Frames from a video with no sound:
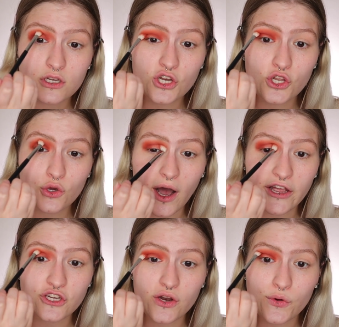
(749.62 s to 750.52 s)
to do
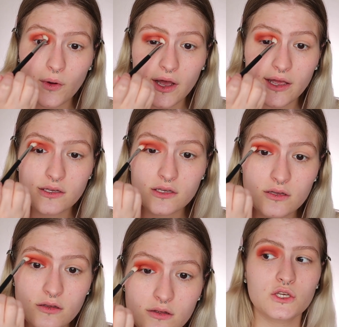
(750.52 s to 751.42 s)
eyeshadow
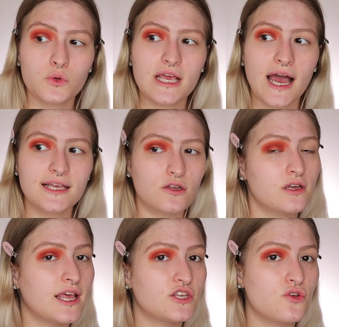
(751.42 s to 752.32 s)
wise. So this is what the eye's
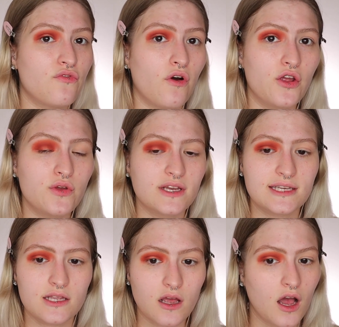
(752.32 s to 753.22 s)
looking like so far. You can
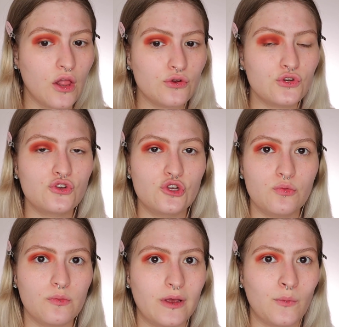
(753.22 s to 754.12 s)
see the colors are
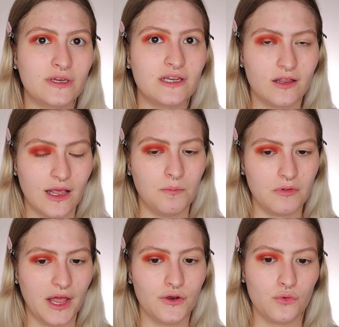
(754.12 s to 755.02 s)
super pigmented and they
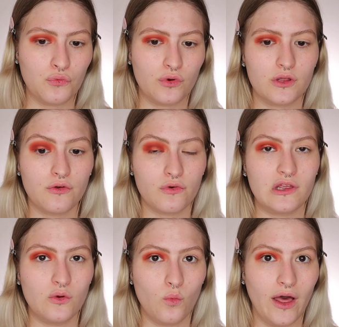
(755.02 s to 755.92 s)
blend really,
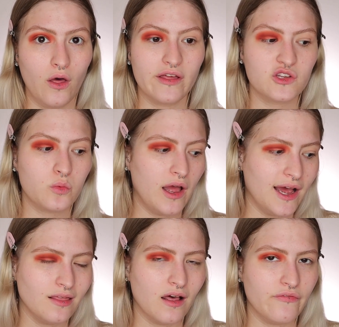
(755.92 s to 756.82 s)
really well. That's why
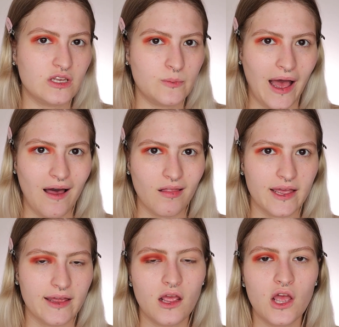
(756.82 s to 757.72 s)
I love this
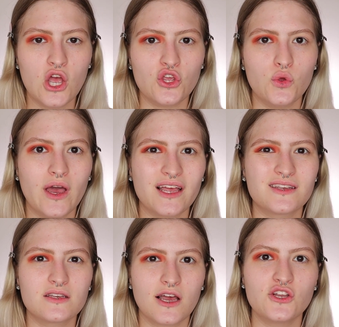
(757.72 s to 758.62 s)
palette. You get
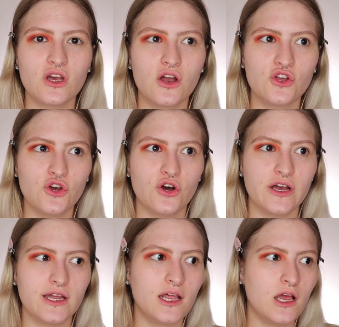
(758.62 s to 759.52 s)
such a
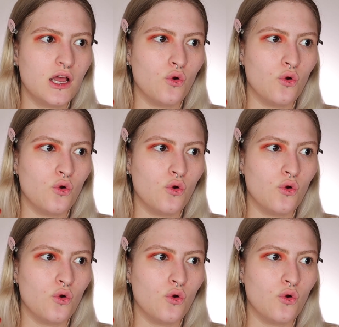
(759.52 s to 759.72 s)
good